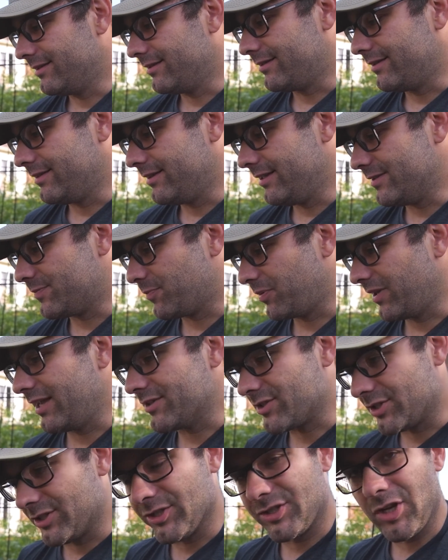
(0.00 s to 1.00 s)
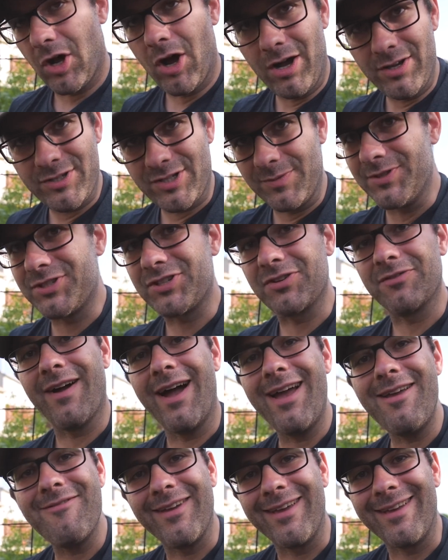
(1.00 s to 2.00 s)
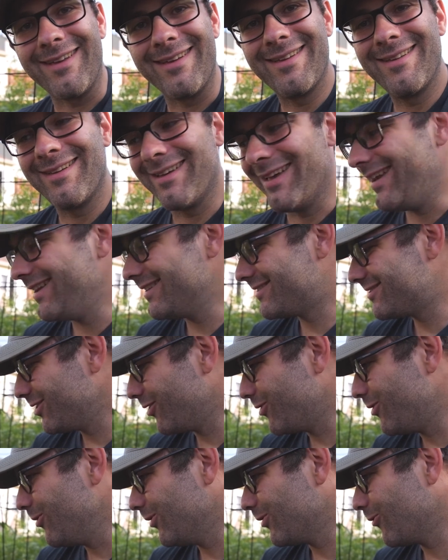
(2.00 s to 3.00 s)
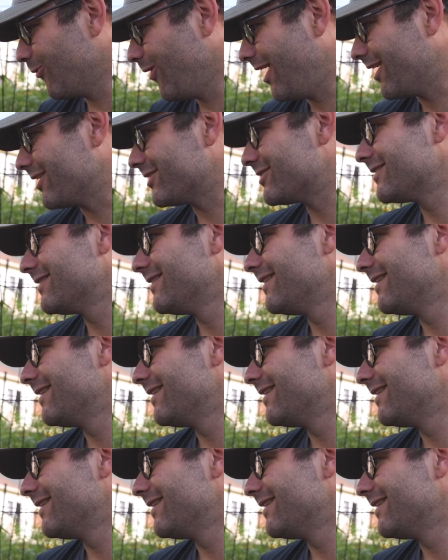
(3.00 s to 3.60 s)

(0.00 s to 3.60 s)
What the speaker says: these plants are just awesome at surviving, and it's so cool to watch.